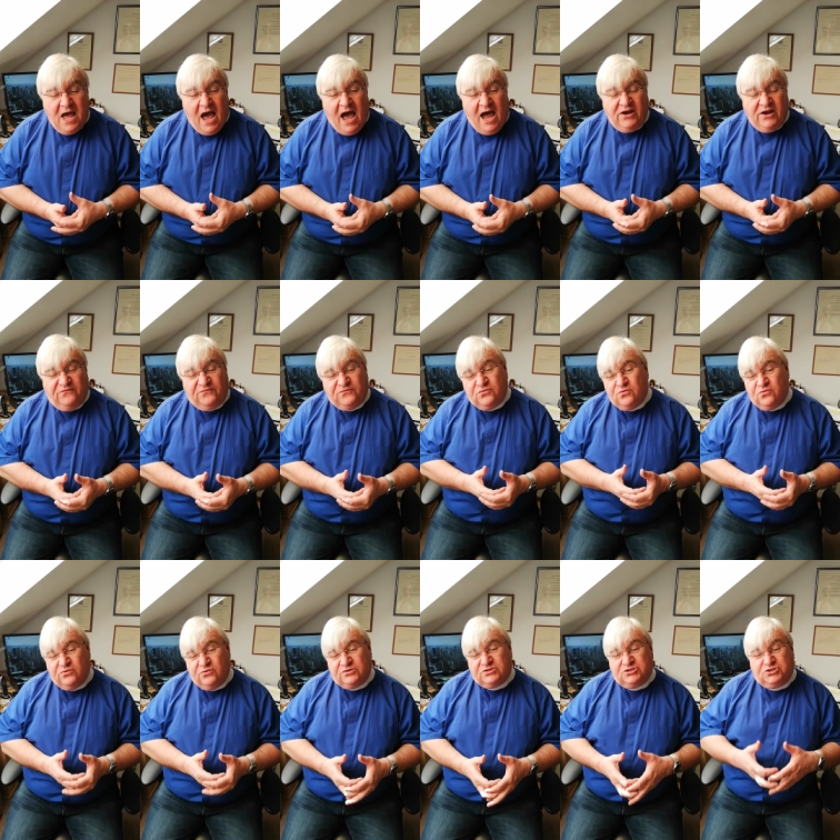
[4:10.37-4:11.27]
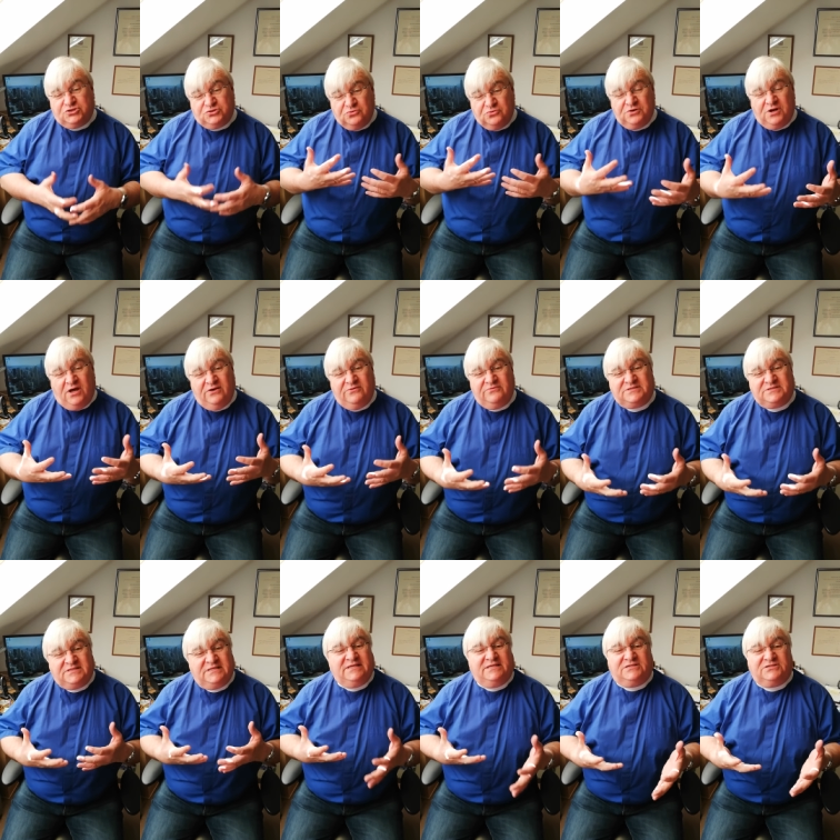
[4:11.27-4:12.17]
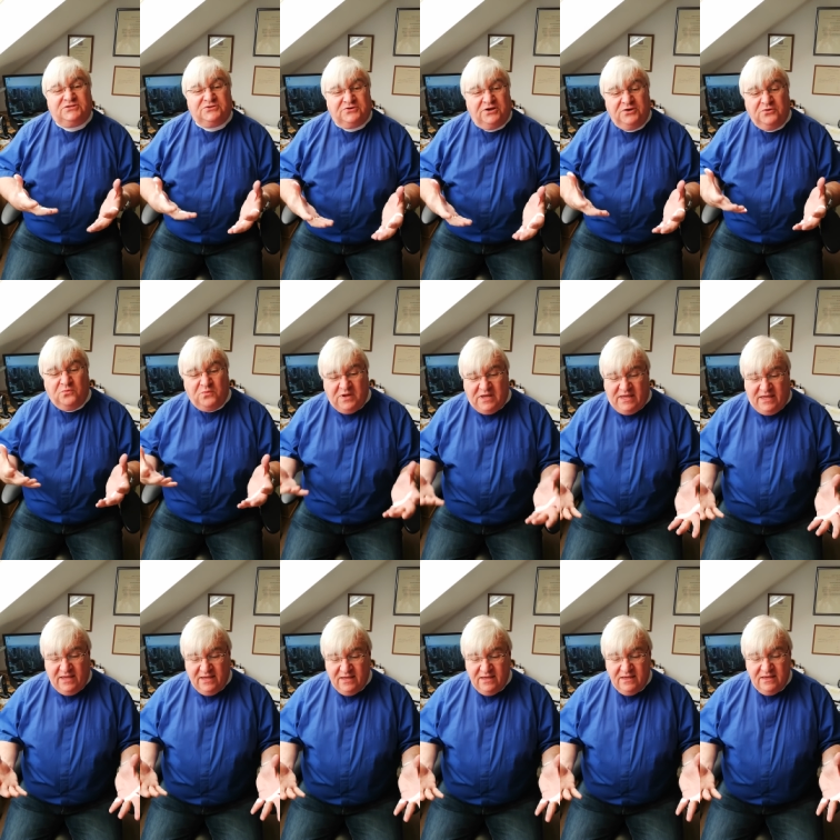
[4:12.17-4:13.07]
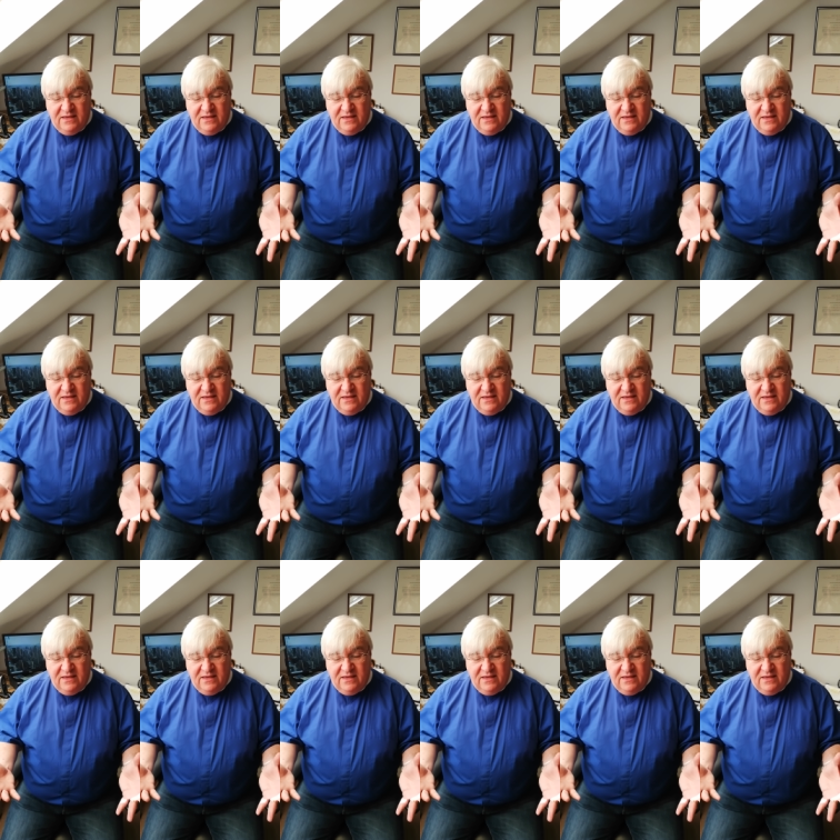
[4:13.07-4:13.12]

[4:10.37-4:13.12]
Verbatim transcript: and of course Jonah who seeks to run away.